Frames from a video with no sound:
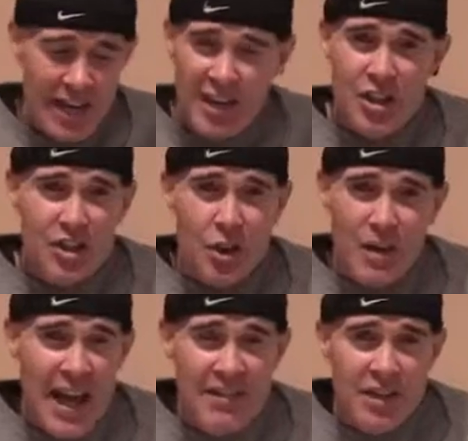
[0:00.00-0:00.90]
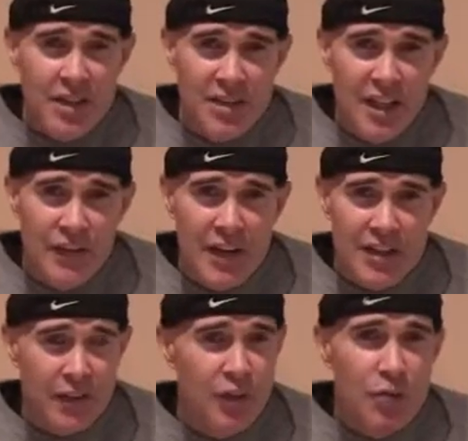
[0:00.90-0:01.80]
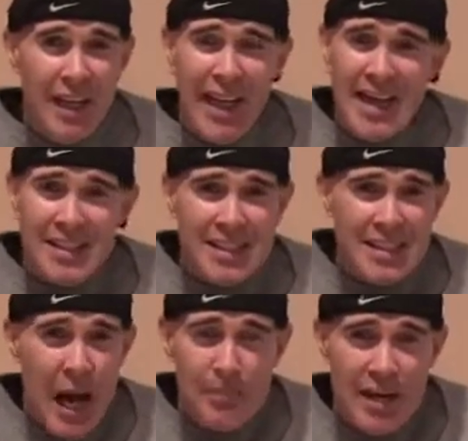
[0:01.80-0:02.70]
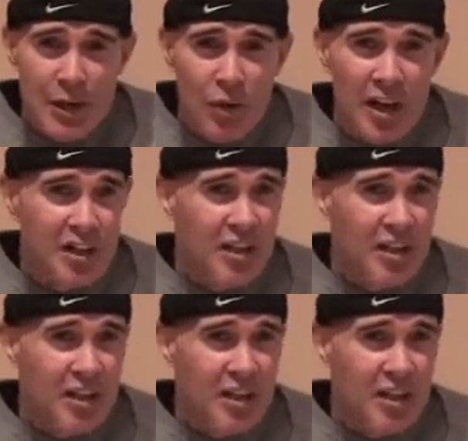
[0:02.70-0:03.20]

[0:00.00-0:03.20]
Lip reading: They just don't have it on defense. If you can't stop anyone,